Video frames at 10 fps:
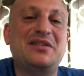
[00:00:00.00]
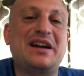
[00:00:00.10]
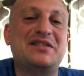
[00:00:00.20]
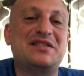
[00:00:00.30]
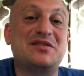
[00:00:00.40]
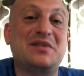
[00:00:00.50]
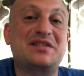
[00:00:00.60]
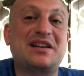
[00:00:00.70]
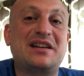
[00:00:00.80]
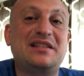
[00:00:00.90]
Al says, "Well,
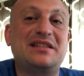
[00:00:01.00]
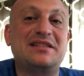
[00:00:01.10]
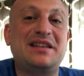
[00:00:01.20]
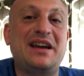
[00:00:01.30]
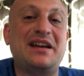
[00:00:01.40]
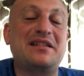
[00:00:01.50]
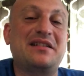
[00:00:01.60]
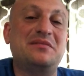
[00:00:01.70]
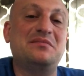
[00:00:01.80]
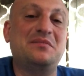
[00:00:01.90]
it's got a lot of Tang."
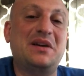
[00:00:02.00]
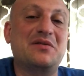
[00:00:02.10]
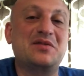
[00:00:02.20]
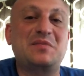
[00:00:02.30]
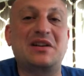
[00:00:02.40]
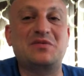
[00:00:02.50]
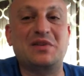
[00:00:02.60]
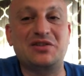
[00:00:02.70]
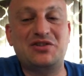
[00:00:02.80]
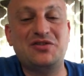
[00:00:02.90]
And Peg responds,
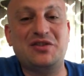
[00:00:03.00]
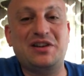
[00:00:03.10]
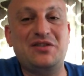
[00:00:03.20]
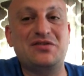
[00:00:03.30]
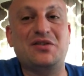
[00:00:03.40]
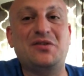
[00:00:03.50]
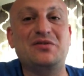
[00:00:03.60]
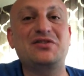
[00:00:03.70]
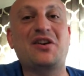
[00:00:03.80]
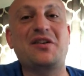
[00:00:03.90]
"Well, it should. I used the whole
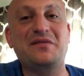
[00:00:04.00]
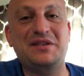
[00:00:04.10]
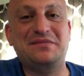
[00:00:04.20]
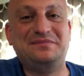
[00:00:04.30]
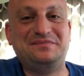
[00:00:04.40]
jar of it."